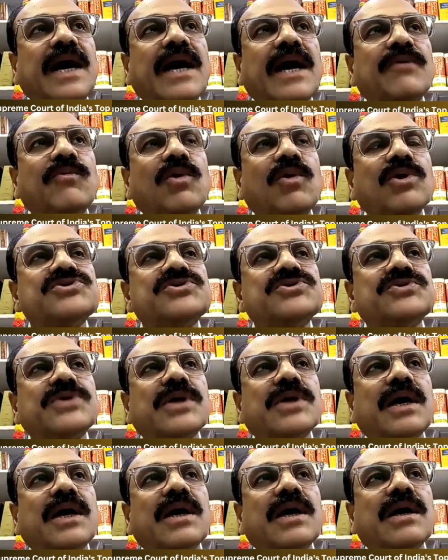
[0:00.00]
I was
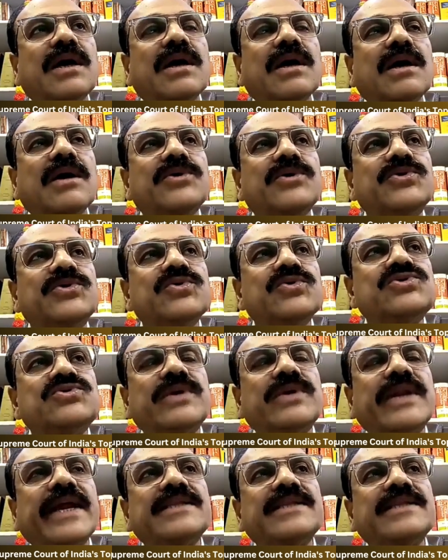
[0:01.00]
used to